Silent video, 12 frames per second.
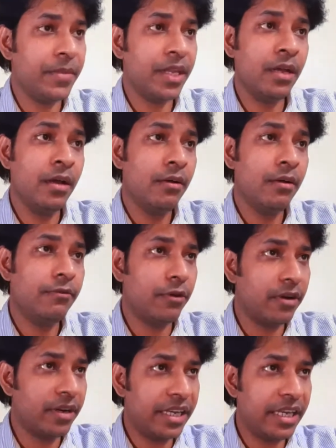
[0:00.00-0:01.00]
For
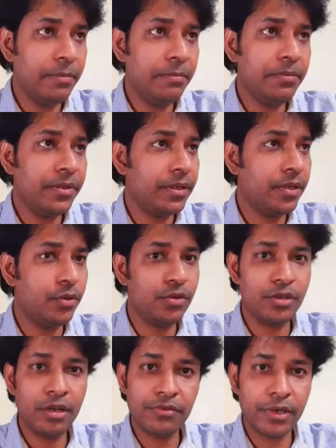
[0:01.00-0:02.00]
GIMP you do not
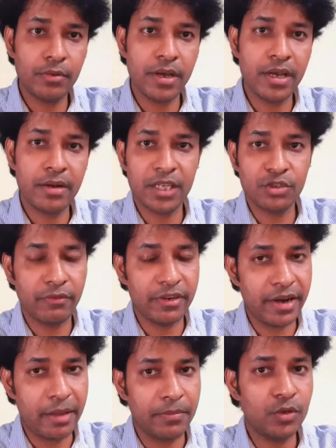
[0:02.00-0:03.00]
require much of a RAM.
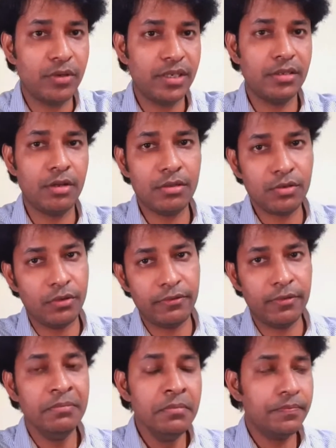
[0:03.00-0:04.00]
So
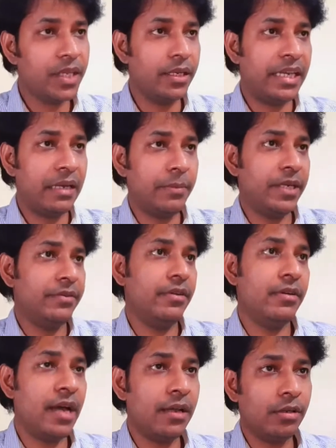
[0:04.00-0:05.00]
it can be
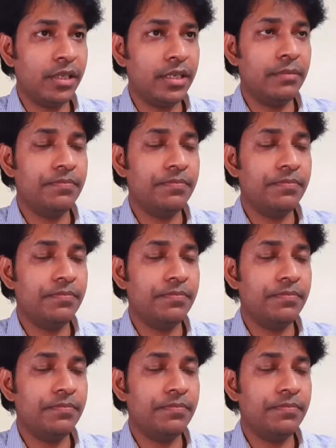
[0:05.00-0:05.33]
run on